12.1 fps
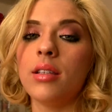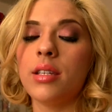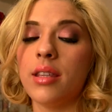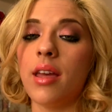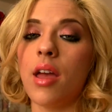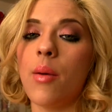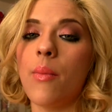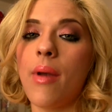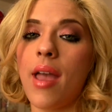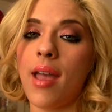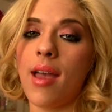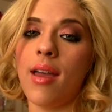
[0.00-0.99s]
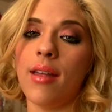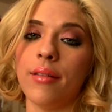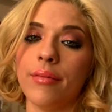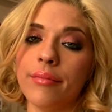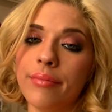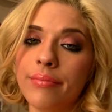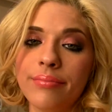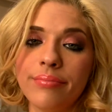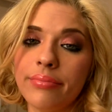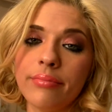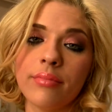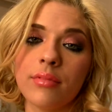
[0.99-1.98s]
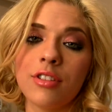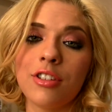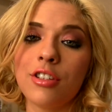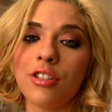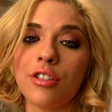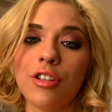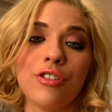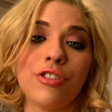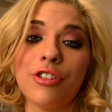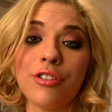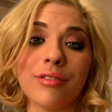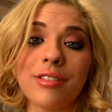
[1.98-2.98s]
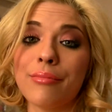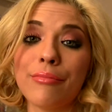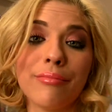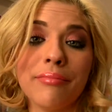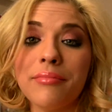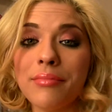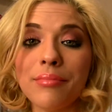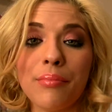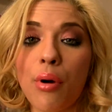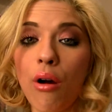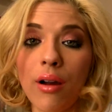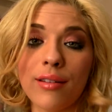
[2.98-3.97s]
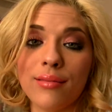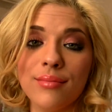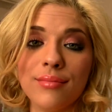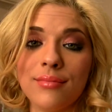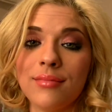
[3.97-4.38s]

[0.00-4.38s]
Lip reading: to them and shoot some porn.